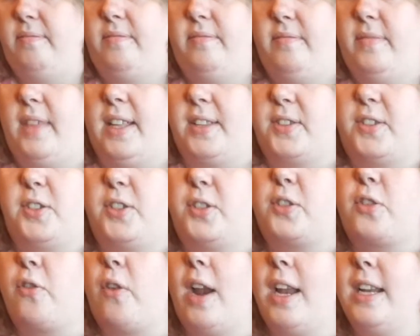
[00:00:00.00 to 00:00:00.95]
That's just
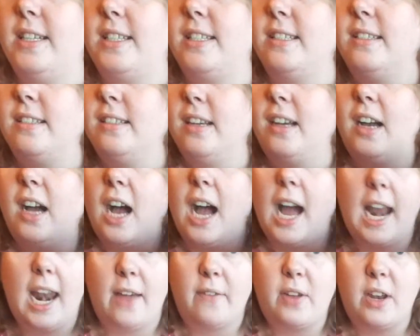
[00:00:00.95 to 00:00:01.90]
great.
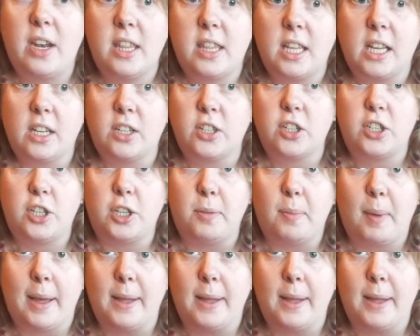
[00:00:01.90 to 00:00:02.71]
I love anything under £2.